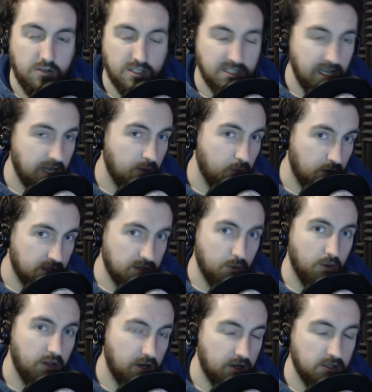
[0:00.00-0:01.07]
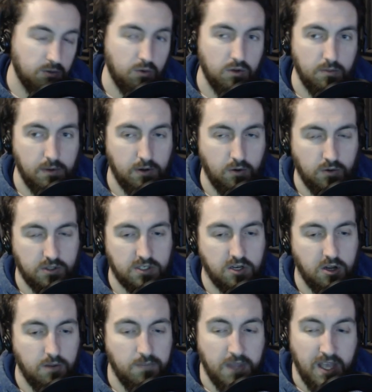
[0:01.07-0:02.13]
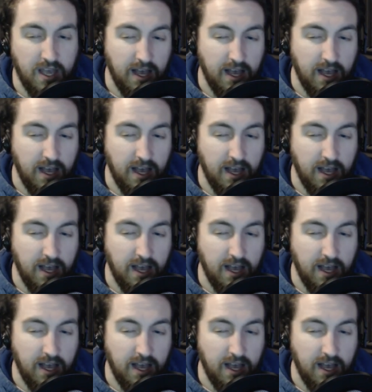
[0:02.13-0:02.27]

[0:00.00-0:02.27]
The second one is the one that I do all the all the time,